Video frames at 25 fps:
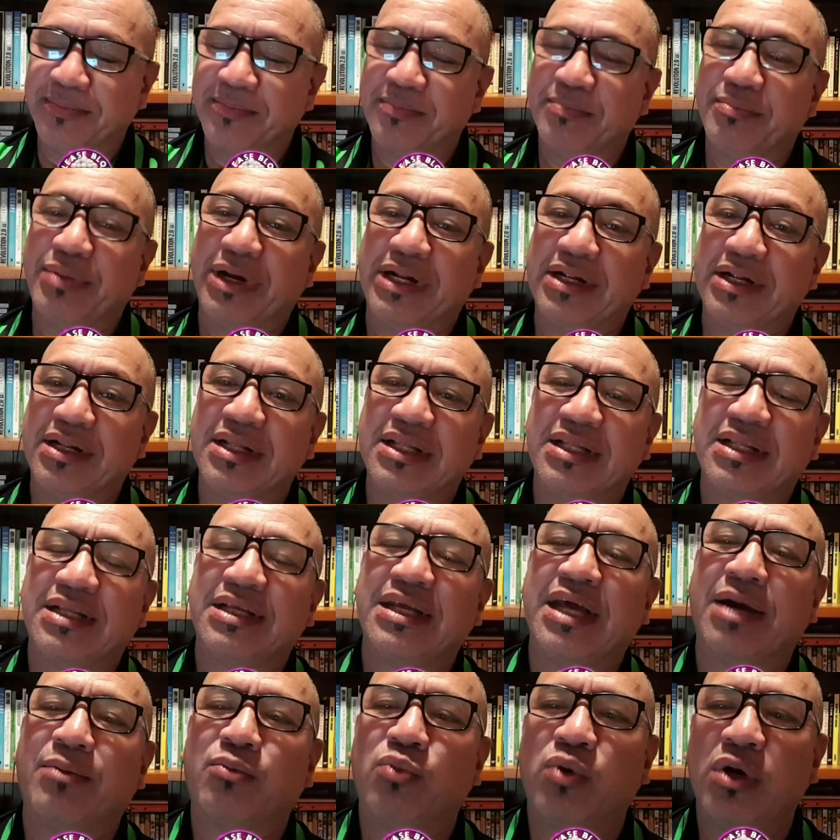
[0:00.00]
But
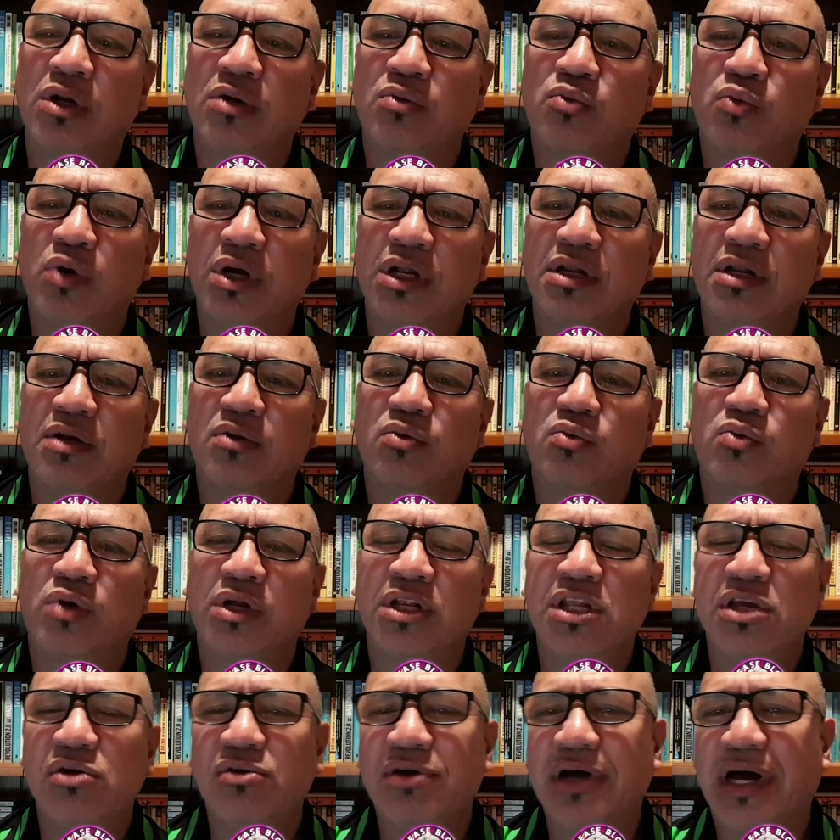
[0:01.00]
yeah,
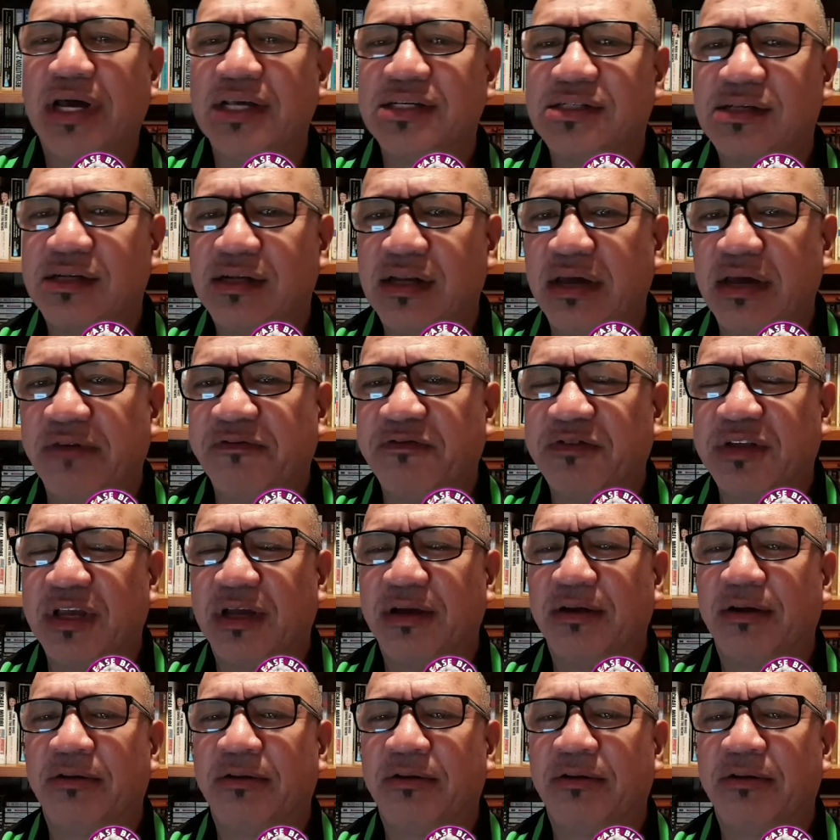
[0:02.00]
when you guys left